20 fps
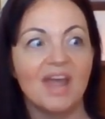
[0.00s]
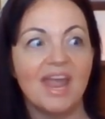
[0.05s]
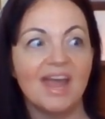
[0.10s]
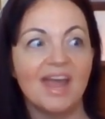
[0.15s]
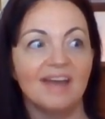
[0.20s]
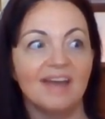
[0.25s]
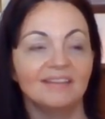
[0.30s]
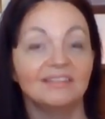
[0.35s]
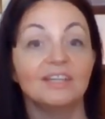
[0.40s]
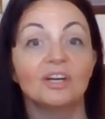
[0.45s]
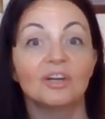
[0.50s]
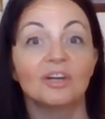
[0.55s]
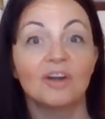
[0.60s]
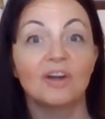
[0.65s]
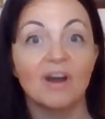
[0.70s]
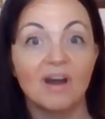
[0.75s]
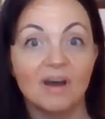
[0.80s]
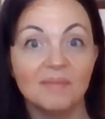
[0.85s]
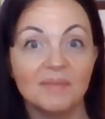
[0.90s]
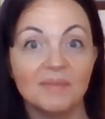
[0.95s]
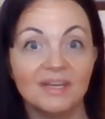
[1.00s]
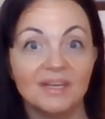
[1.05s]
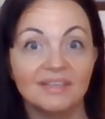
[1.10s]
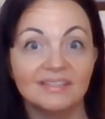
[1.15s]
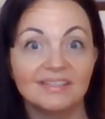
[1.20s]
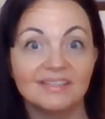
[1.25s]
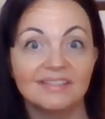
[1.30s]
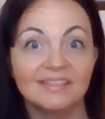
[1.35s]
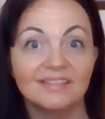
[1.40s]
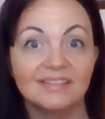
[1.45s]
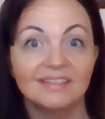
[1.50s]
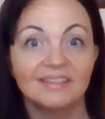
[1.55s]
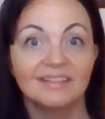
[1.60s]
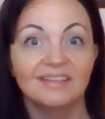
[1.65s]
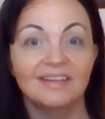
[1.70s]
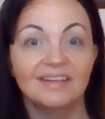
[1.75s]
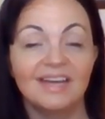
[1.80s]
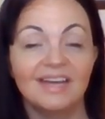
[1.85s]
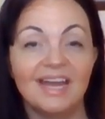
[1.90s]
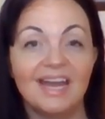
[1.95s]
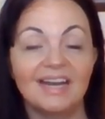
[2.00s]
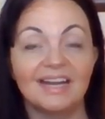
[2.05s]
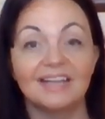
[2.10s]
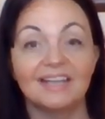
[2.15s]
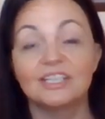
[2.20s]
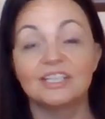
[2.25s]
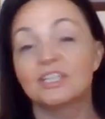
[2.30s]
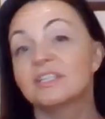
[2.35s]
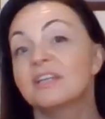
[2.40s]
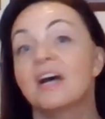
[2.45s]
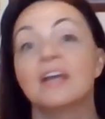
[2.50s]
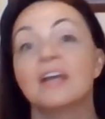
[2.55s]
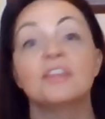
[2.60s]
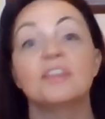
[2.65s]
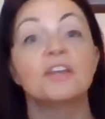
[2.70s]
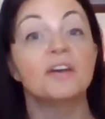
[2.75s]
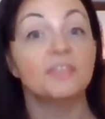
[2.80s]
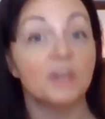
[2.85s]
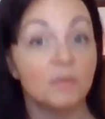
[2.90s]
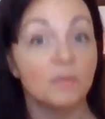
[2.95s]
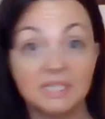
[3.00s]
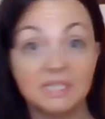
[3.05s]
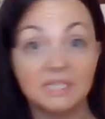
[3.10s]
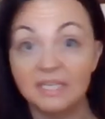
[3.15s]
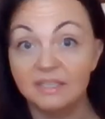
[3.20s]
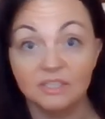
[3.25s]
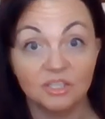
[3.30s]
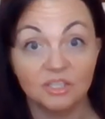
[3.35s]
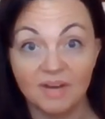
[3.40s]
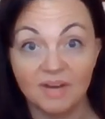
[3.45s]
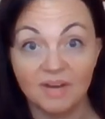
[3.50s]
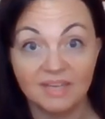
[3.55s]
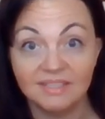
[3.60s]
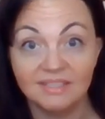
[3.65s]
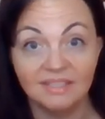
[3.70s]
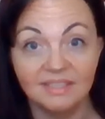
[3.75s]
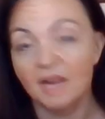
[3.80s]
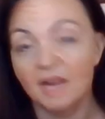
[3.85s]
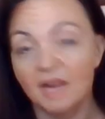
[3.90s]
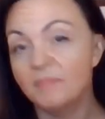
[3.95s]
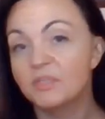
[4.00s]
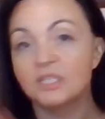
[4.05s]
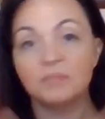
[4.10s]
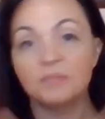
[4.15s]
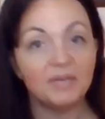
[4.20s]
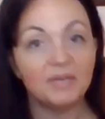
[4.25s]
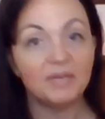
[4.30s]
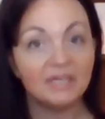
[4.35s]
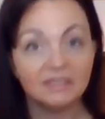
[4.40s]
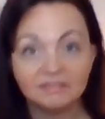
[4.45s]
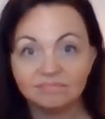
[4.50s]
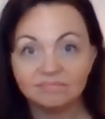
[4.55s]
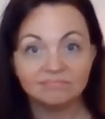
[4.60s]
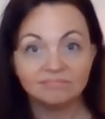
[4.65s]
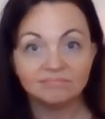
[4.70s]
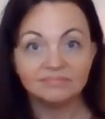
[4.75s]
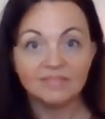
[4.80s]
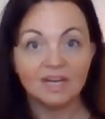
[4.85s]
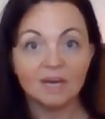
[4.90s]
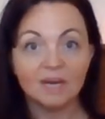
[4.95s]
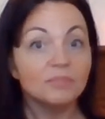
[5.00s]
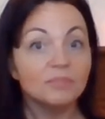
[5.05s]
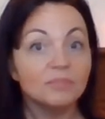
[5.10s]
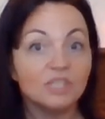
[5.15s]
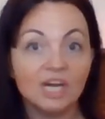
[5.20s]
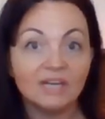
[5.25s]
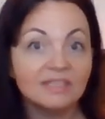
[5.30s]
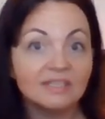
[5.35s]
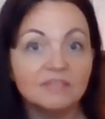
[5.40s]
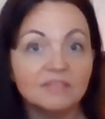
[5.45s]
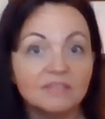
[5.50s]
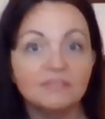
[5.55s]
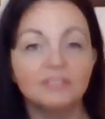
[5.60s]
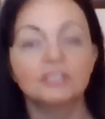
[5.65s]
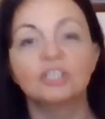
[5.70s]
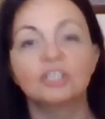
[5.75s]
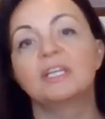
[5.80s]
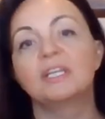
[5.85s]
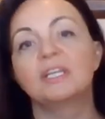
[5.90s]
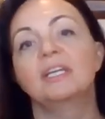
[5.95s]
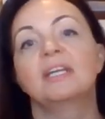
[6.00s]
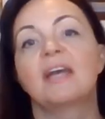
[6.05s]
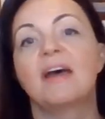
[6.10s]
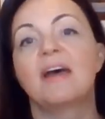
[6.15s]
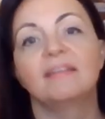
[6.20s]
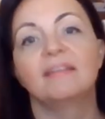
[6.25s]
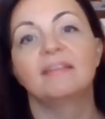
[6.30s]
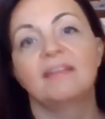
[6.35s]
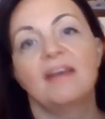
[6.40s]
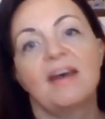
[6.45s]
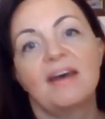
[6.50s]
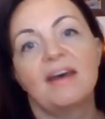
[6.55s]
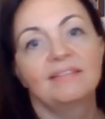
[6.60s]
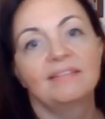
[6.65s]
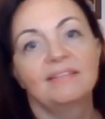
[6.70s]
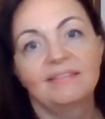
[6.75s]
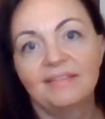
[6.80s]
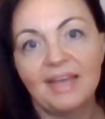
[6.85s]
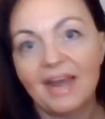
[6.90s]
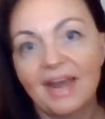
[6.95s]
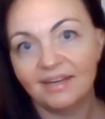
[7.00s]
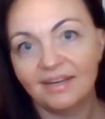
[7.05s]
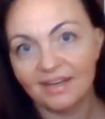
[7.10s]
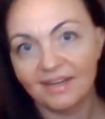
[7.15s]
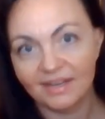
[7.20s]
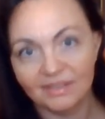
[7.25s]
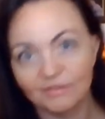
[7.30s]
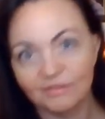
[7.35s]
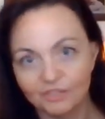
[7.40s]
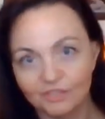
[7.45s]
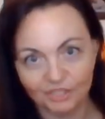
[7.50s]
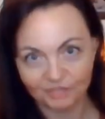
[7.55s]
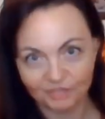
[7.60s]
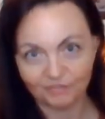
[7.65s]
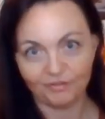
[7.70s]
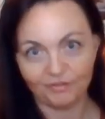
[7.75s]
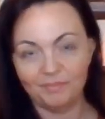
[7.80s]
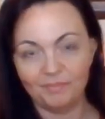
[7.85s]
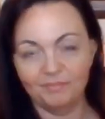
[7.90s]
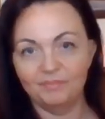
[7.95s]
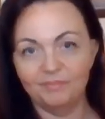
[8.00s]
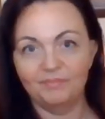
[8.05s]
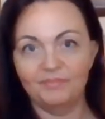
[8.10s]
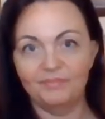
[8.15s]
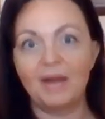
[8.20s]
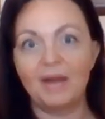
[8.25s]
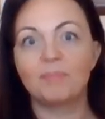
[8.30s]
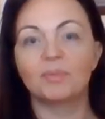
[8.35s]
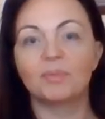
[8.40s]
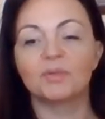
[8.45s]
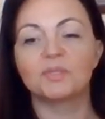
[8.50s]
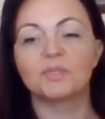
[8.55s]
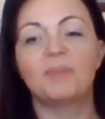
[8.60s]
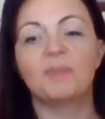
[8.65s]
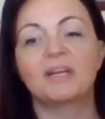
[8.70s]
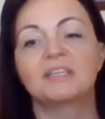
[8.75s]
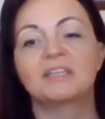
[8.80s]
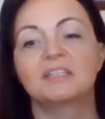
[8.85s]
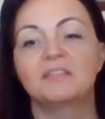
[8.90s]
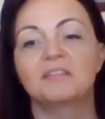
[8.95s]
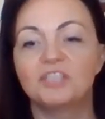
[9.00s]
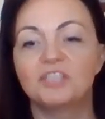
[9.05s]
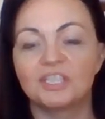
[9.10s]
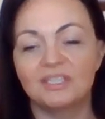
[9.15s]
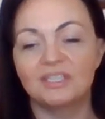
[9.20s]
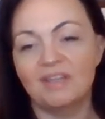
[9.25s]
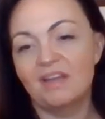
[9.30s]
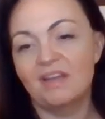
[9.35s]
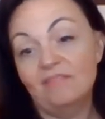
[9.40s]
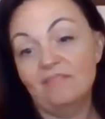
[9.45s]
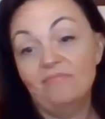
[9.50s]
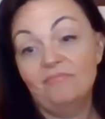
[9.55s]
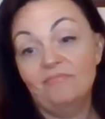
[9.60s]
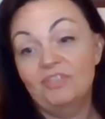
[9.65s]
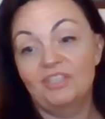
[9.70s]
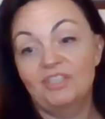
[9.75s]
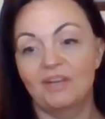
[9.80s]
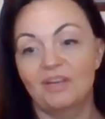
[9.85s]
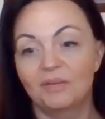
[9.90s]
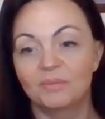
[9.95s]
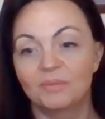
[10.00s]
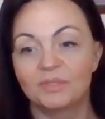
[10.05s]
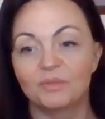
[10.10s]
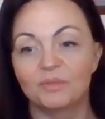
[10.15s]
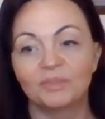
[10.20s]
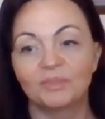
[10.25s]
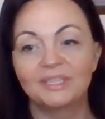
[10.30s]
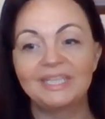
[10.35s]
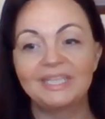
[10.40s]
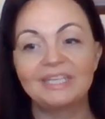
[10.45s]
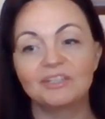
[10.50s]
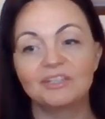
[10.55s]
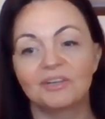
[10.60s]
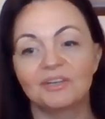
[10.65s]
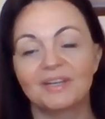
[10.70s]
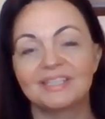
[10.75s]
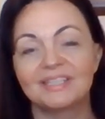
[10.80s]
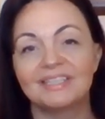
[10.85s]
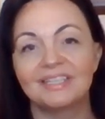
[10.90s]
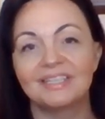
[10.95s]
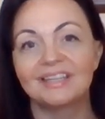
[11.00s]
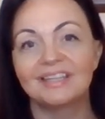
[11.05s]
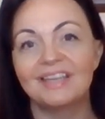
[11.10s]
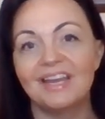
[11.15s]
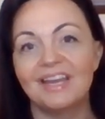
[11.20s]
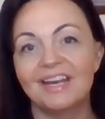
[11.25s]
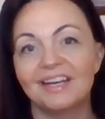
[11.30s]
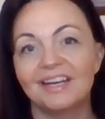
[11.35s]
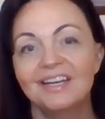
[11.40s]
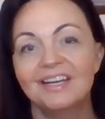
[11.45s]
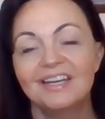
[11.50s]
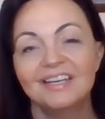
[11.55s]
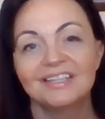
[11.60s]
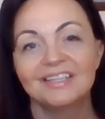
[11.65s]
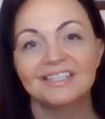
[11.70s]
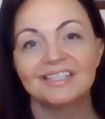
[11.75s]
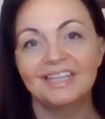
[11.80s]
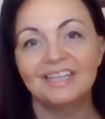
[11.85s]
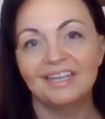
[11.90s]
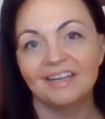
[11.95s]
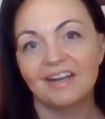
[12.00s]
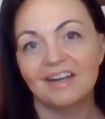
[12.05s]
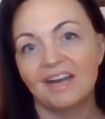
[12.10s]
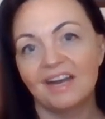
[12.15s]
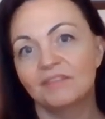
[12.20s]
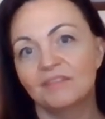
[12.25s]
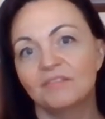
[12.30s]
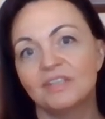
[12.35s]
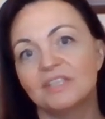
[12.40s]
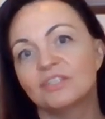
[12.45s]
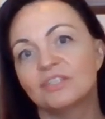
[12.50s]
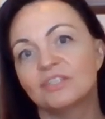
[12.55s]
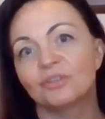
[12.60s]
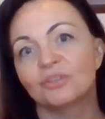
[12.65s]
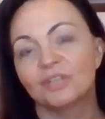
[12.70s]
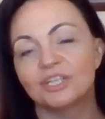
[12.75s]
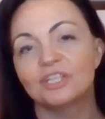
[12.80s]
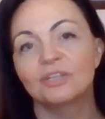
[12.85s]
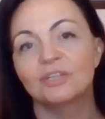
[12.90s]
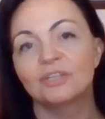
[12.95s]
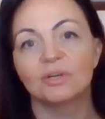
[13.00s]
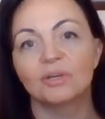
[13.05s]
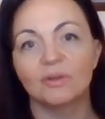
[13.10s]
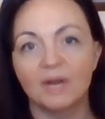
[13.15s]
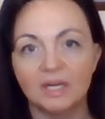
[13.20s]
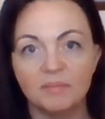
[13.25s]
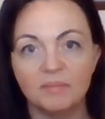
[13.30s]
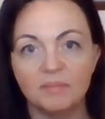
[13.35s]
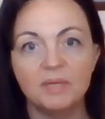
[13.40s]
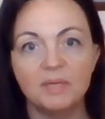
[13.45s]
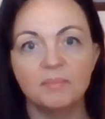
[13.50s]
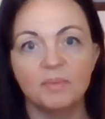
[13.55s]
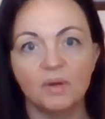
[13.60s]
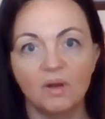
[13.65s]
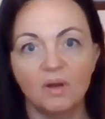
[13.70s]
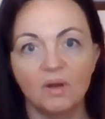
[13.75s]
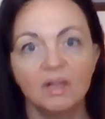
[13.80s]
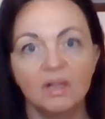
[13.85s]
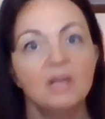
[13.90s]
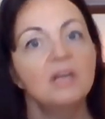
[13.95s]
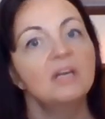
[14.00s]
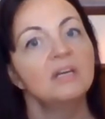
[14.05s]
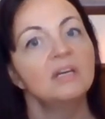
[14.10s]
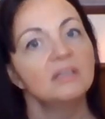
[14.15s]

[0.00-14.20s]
and their comments and I just I thought that was interesting. I'm just being objective and looking at at that at just from that perspective. Just I just thought it was a really interesting thing seeing kind of these traditional karate people